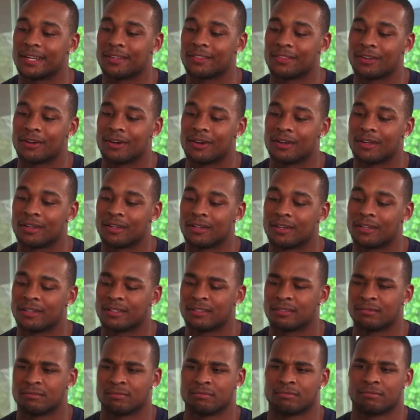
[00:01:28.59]
I thought.
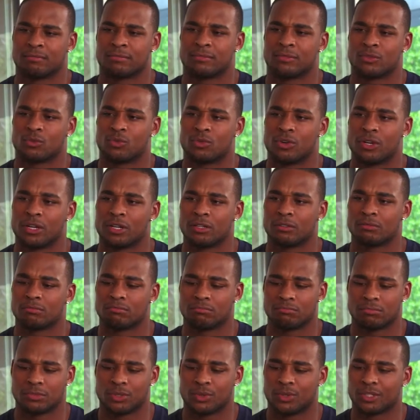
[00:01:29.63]
Were
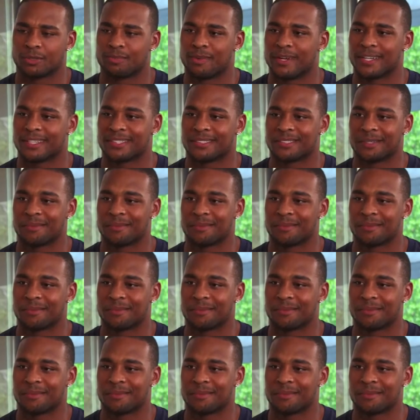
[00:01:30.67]
you expecting